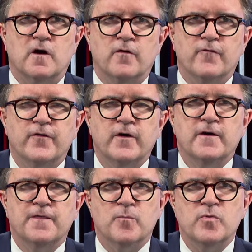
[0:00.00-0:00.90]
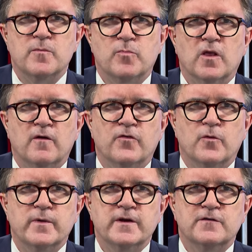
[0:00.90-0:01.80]
of the people of
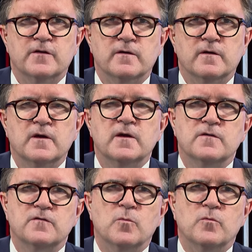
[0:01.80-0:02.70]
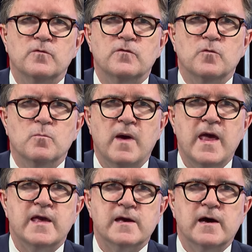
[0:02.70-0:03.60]
the region to
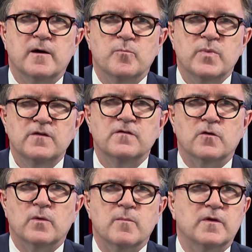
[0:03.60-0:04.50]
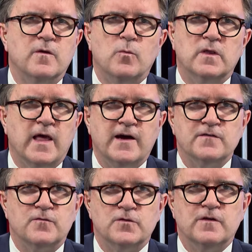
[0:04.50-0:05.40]
make a peace agreement that will
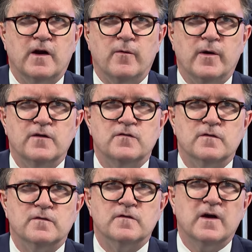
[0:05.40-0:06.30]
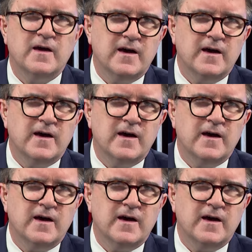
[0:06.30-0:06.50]
last for generations.